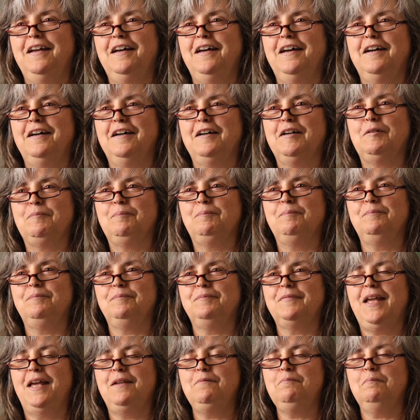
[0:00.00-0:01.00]

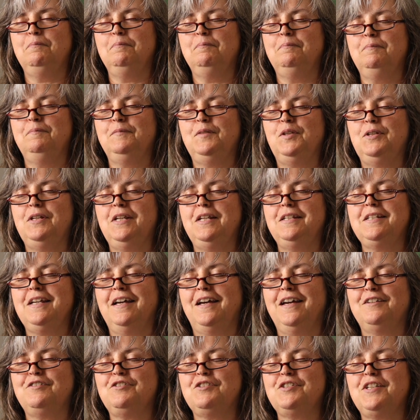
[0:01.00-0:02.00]
And you need
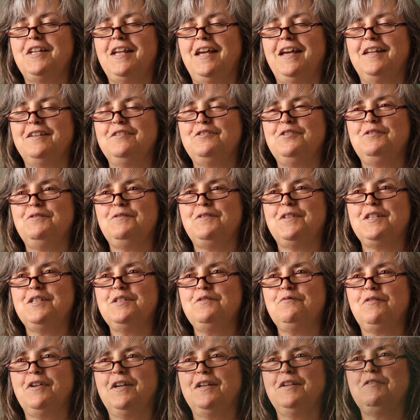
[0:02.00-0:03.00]
to understand, too,
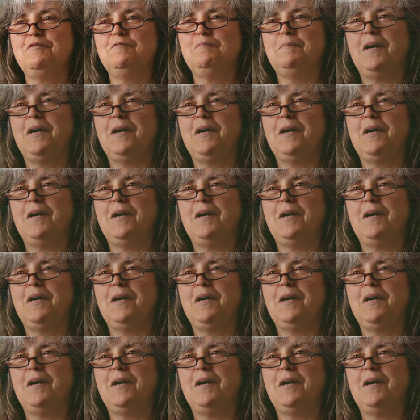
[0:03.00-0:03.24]
this friend of